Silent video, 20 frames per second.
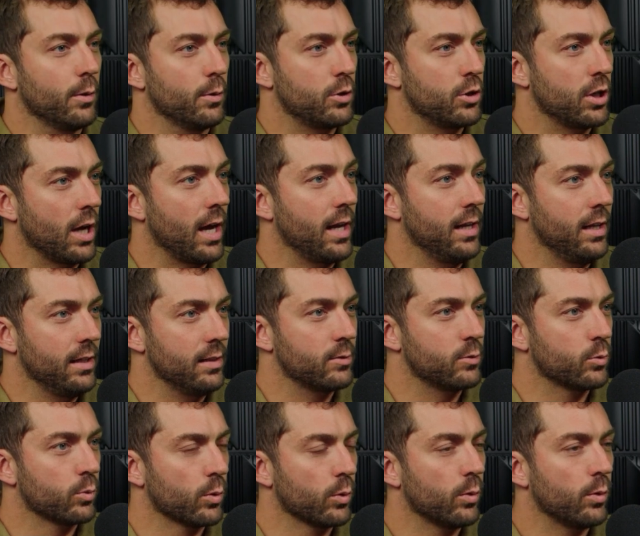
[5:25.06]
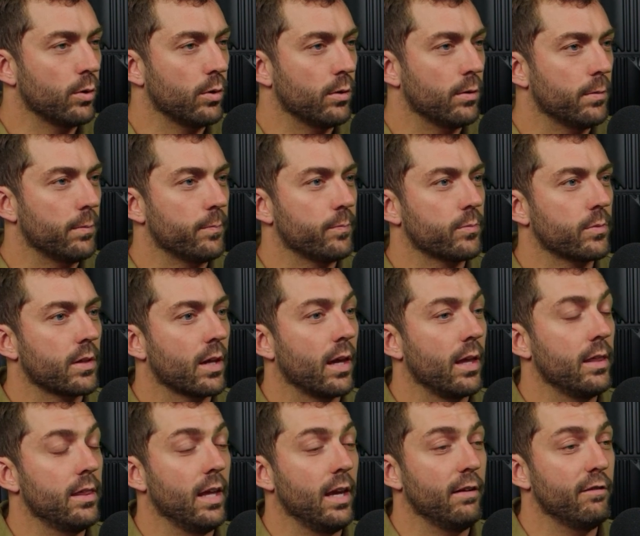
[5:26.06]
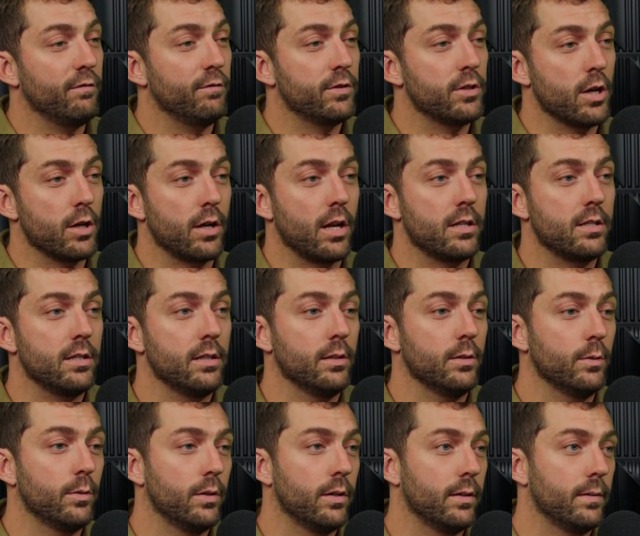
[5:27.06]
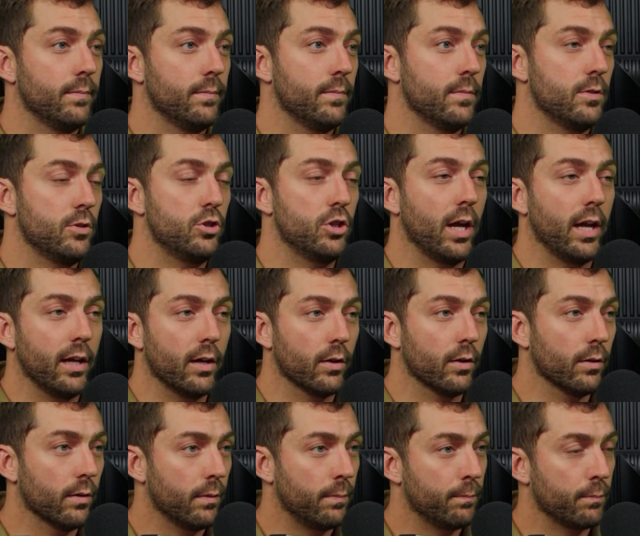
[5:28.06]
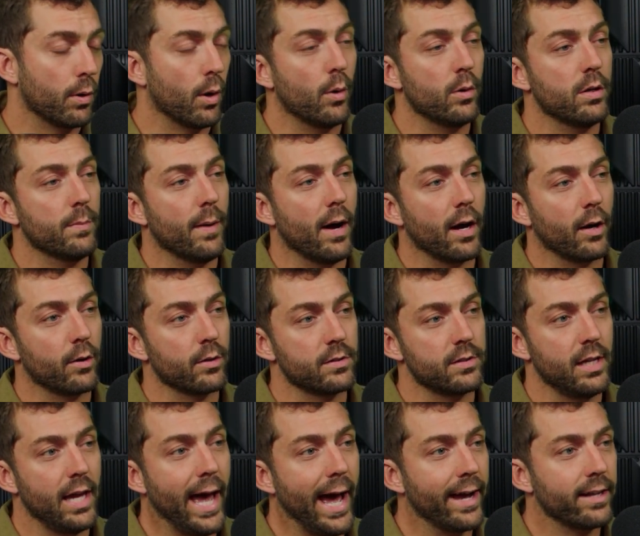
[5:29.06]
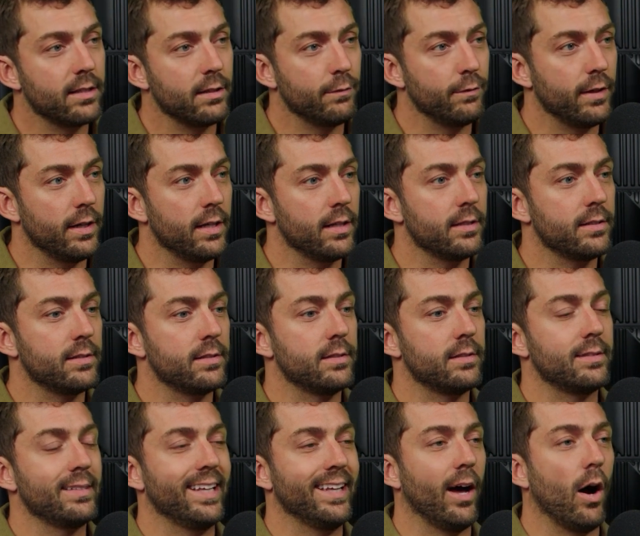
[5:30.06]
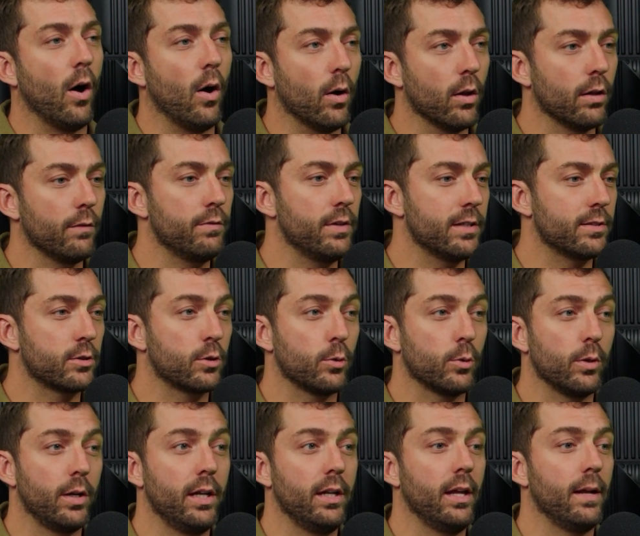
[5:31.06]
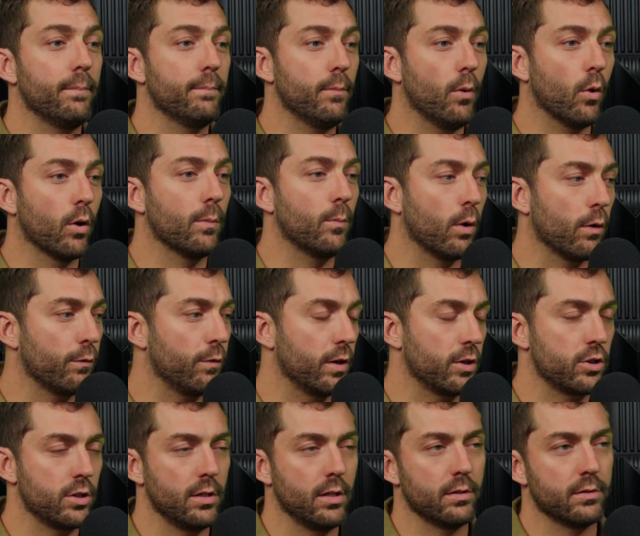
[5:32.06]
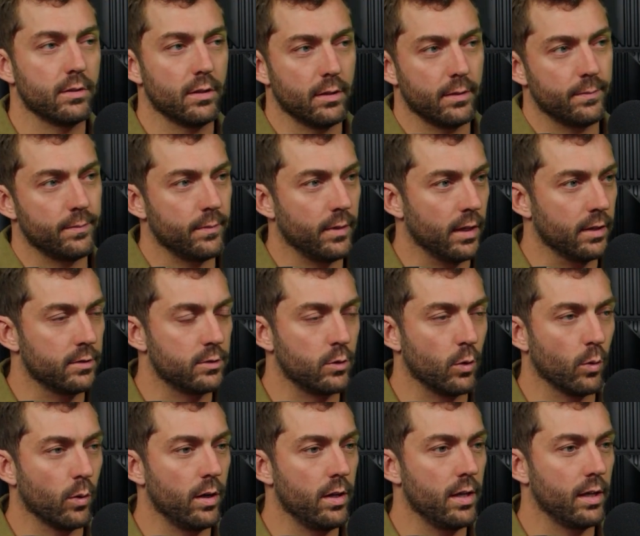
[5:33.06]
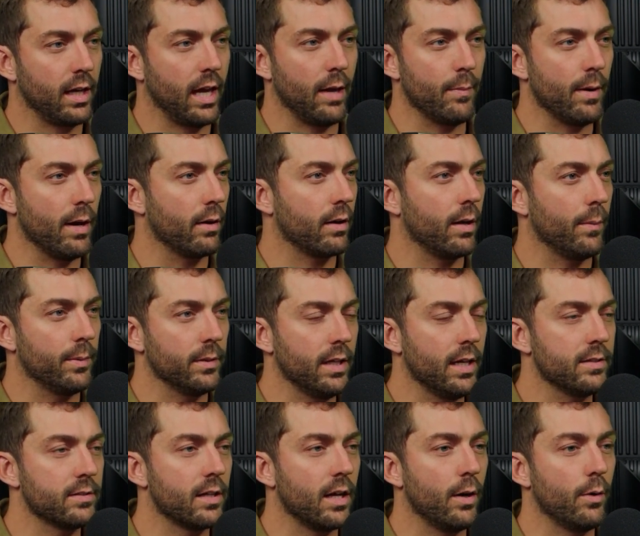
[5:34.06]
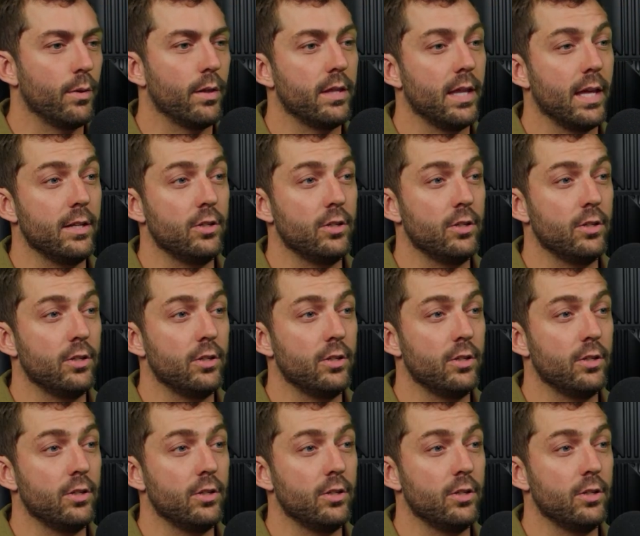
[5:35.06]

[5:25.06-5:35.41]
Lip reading: Chinese rule. They've started to jail pro-democracy activists, all of this creating more and more friction. There's a story that came out a couple of days ago that they